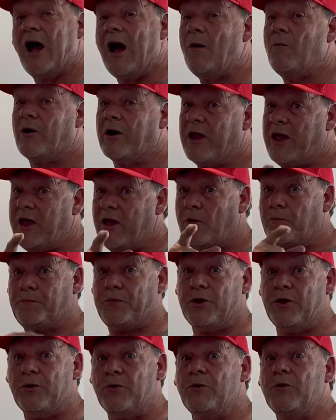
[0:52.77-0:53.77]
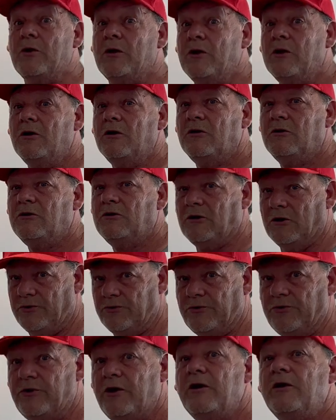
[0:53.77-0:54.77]
I want to help you
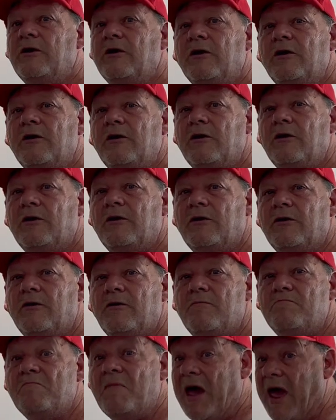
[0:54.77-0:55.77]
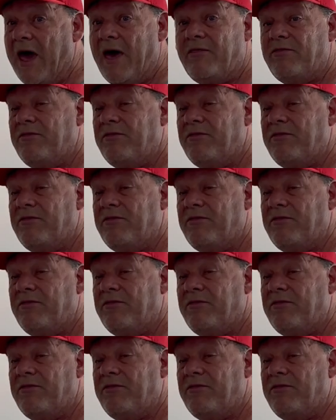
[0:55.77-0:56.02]
learn math.